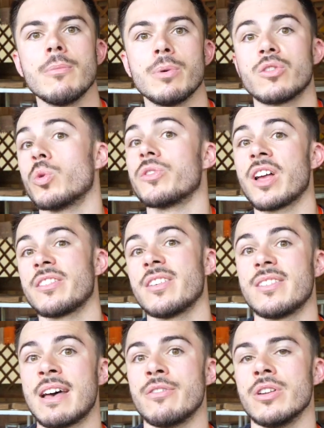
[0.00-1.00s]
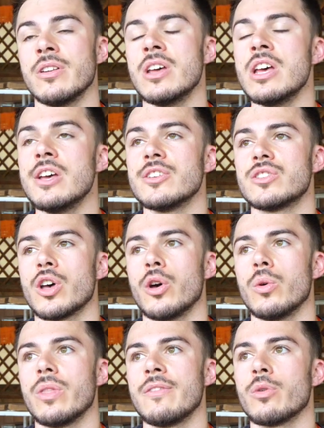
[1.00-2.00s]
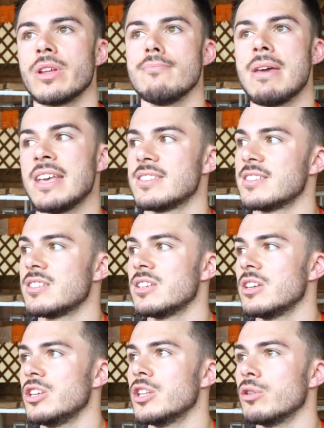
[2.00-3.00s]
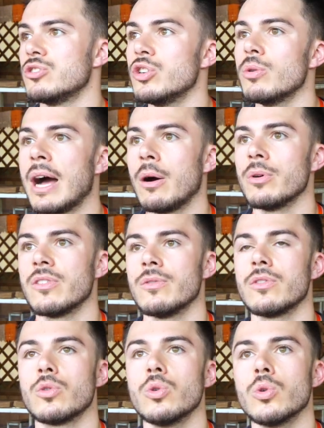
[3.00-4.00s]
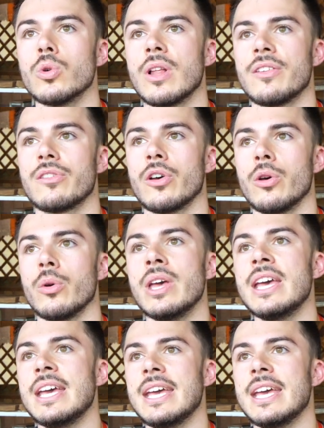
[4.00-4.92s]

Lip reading: but school starts at 7, so they've already missed, you know, 2 hours of school, and so